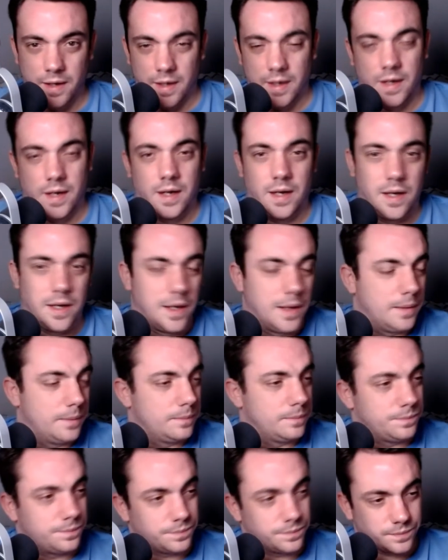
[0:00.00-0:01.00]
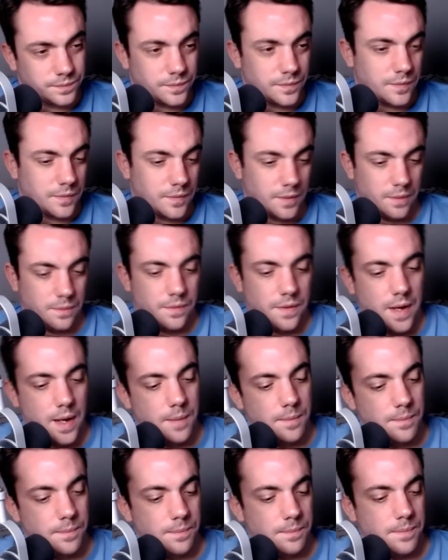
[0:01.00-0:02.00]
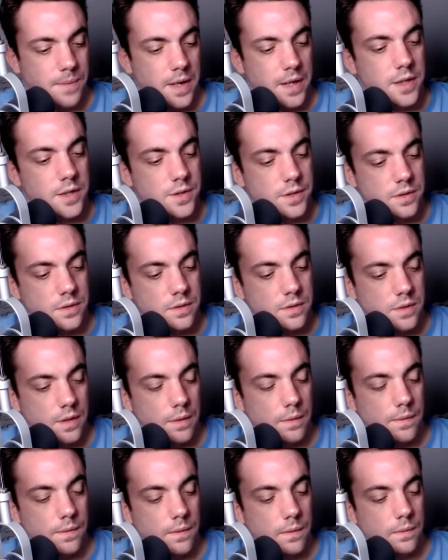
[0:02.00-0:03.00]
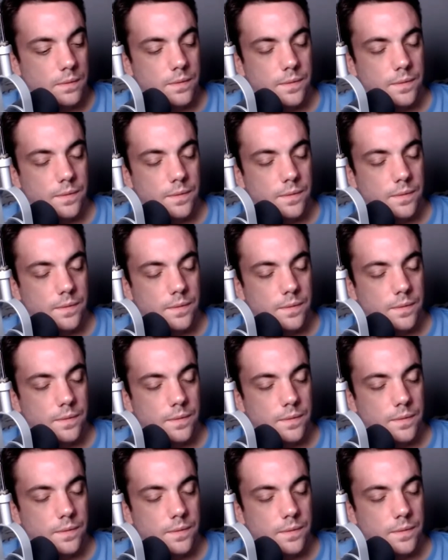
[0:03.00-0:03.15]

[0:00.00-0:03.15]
Um, fan pages and so forth.